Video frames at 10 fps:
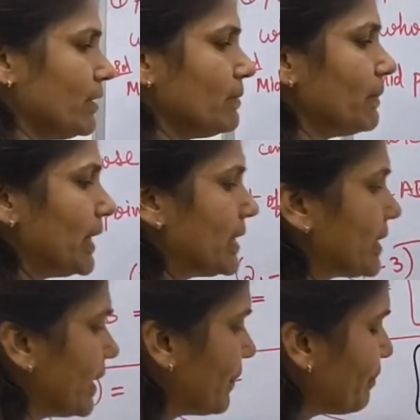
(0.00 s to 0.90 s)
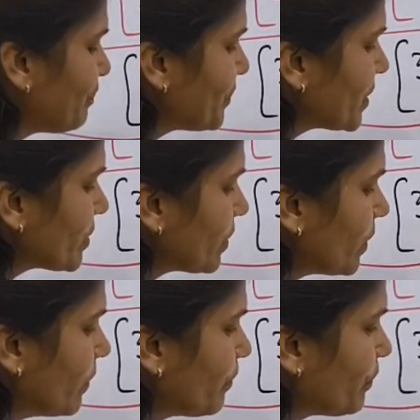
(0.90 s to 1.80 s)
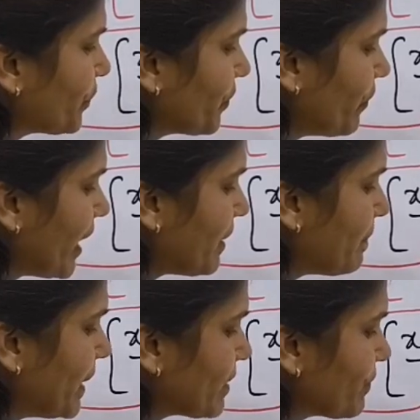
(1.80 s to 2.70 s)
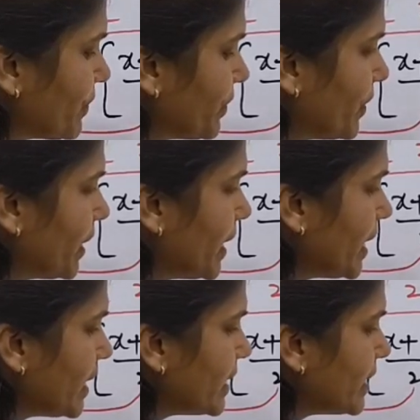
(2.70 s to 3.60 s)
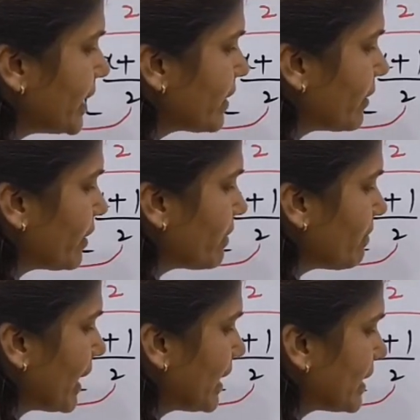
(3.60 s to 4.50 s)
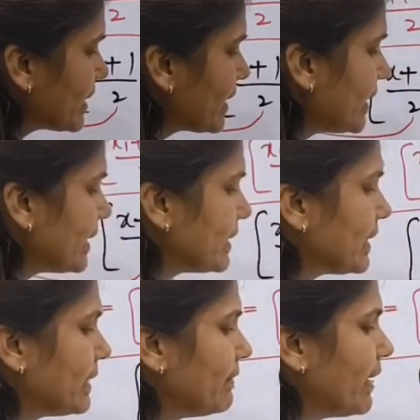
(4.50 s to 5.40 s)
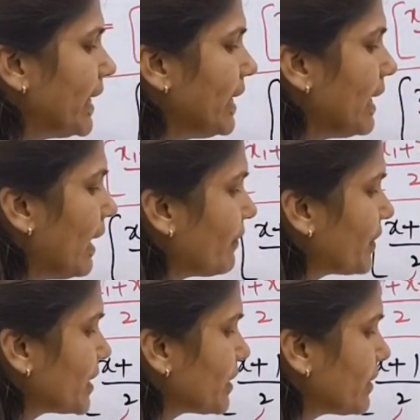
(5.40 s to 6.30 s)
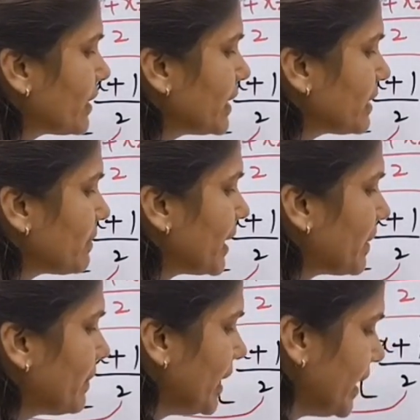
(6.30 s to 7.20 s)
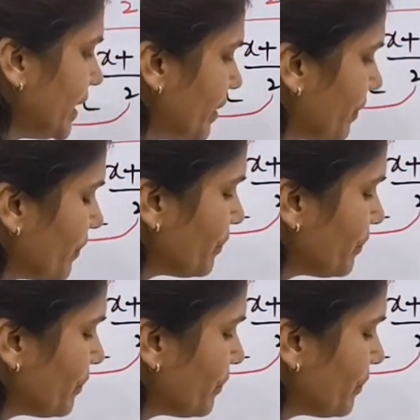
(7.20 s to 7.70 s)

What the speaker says: to minus 3. So y plus 4 is equal to minus 3. It is a divide. After is equal to, it's become an into.